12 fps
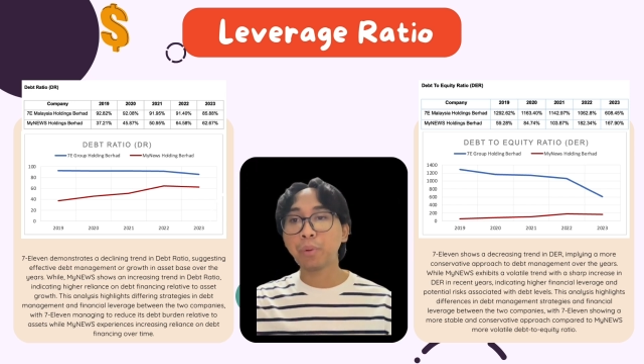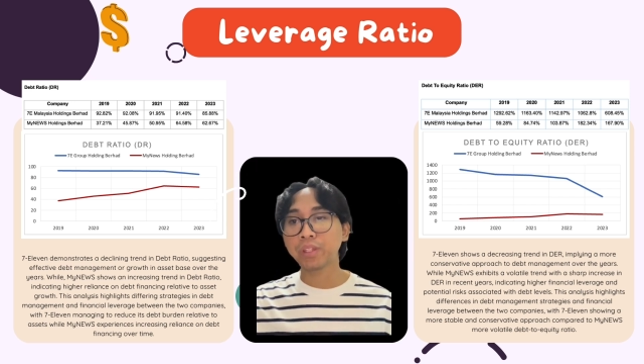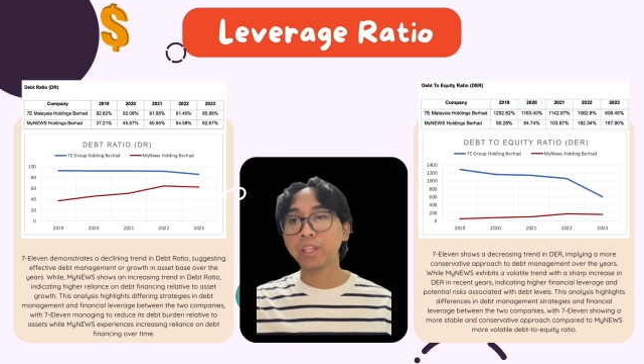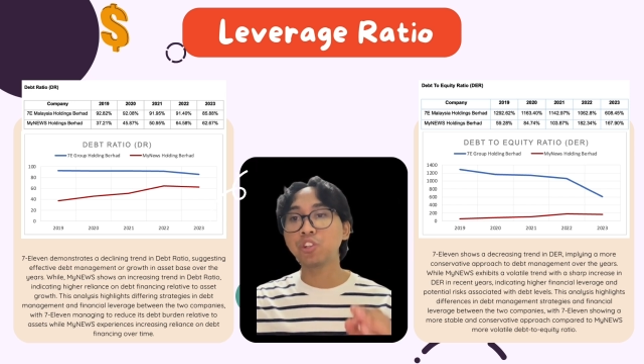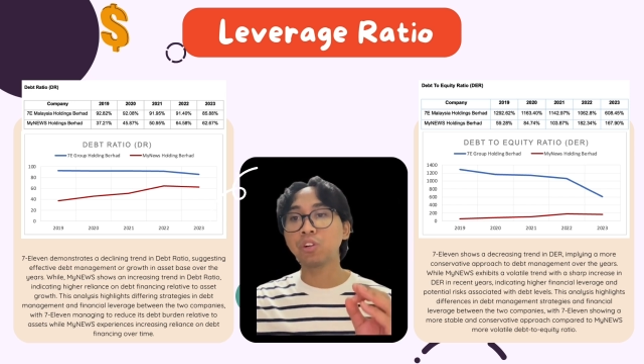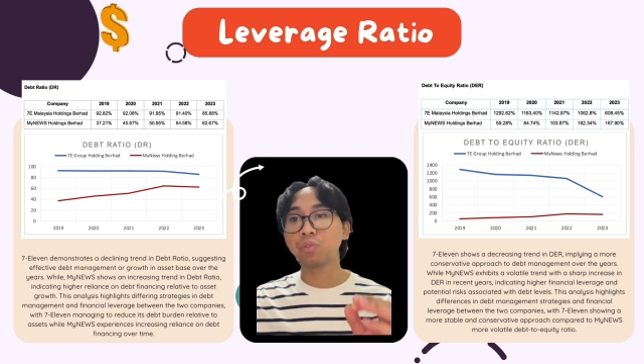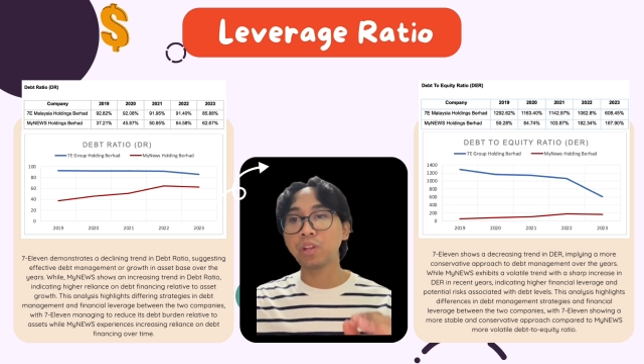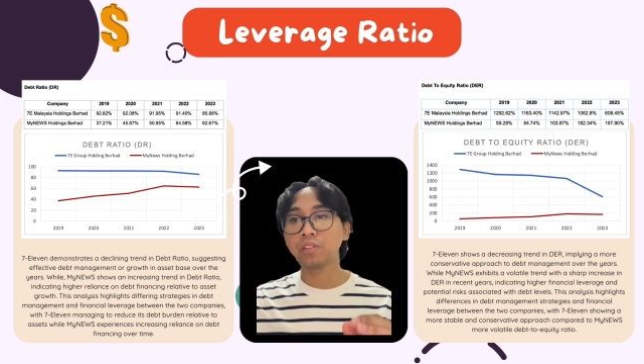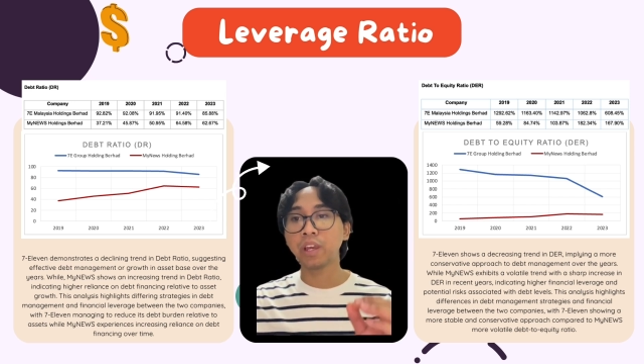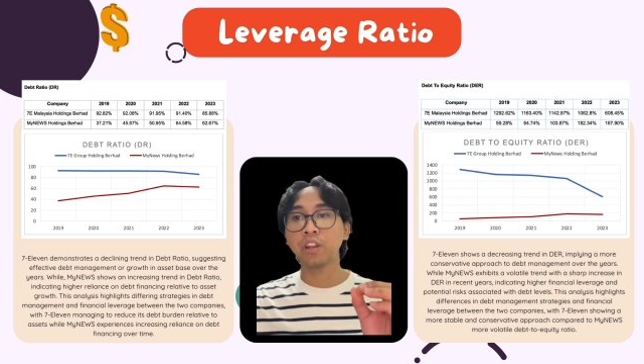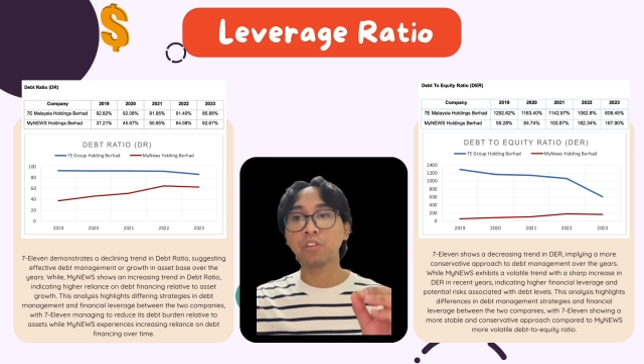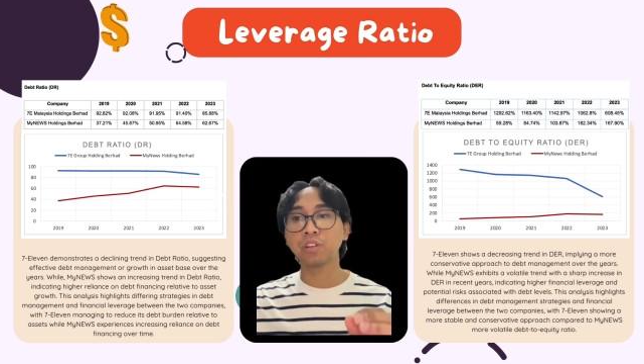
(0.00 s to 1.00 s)
potential
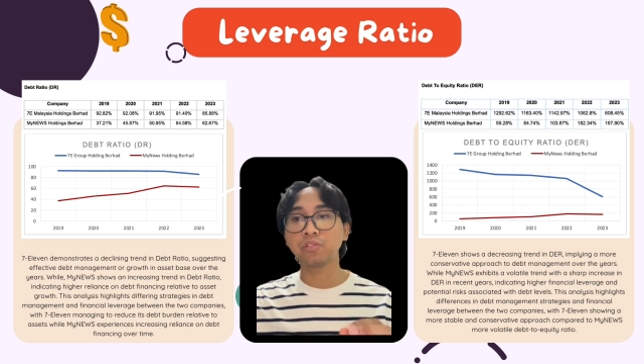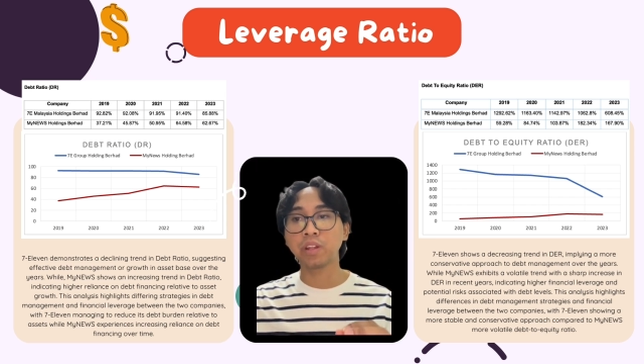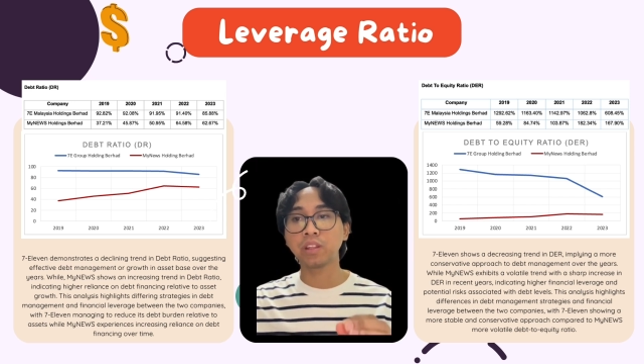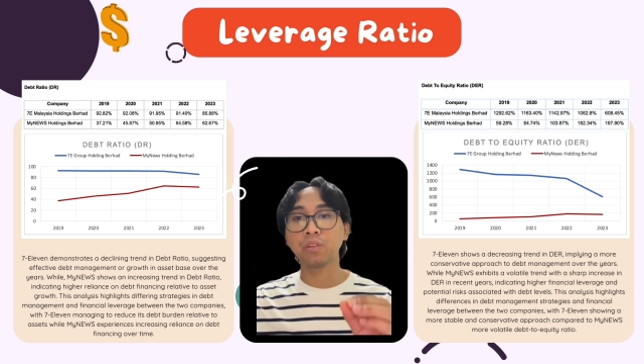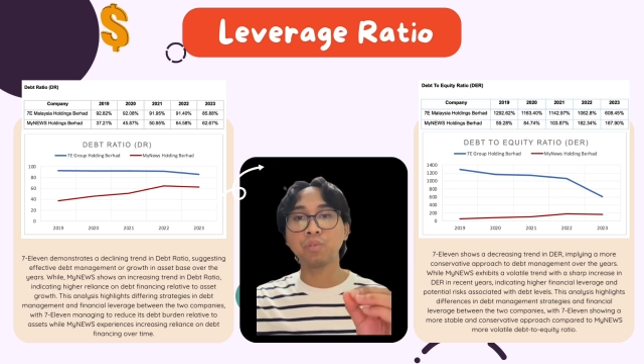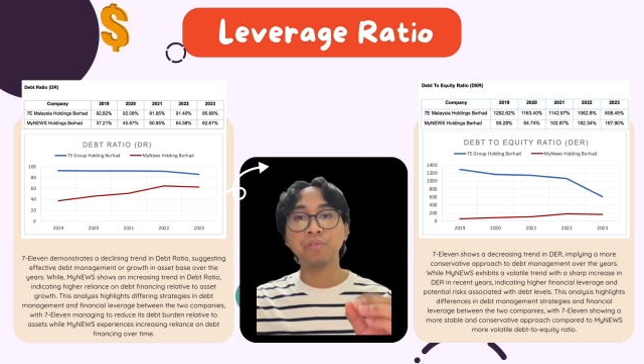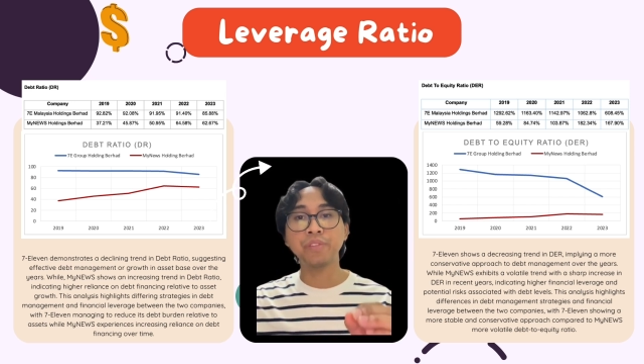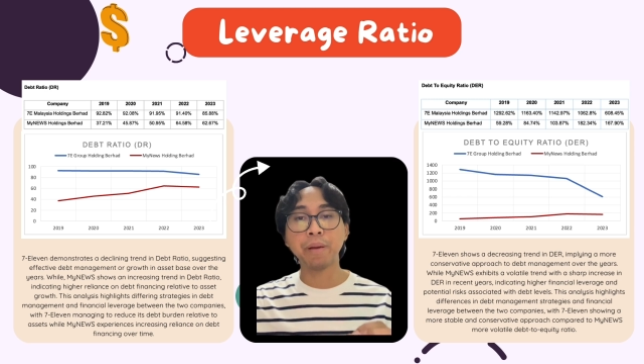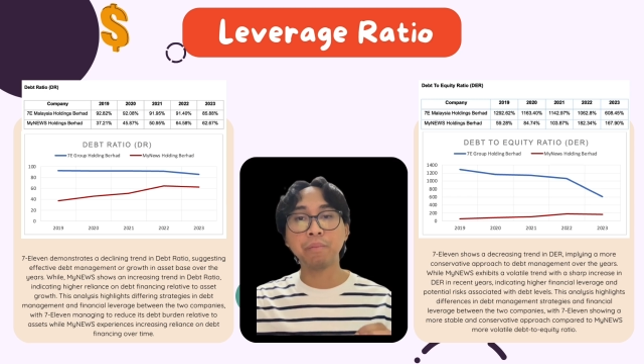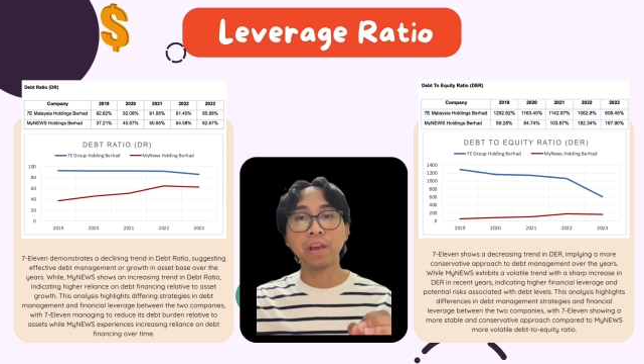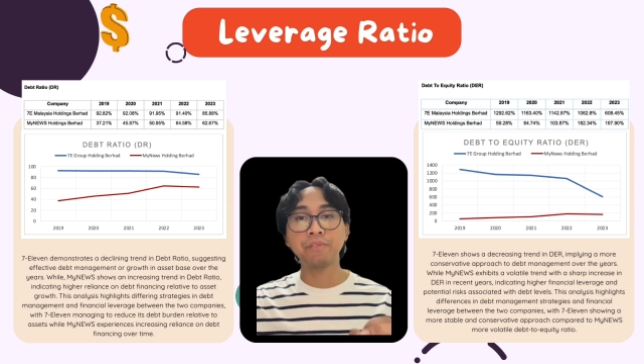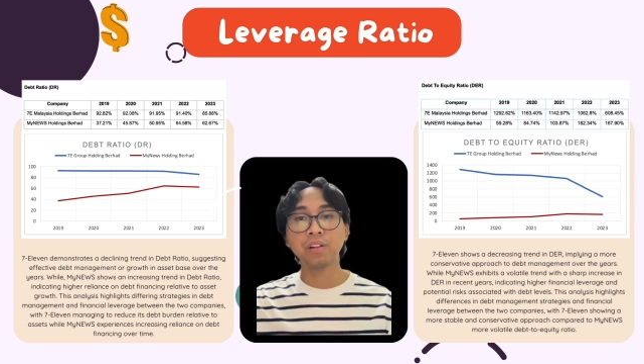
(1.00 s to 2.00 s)
risk and associated with
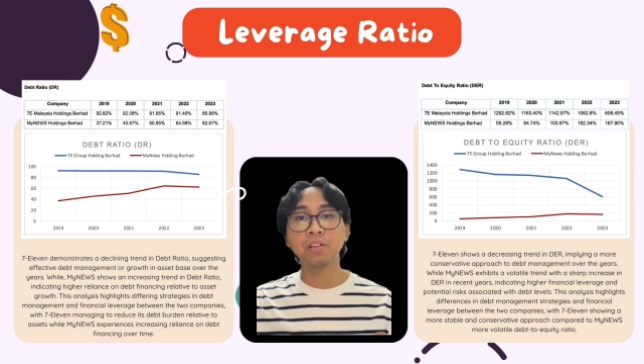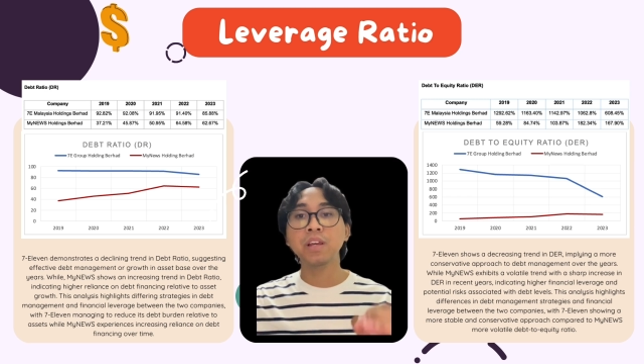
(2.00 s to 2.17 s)
debt level.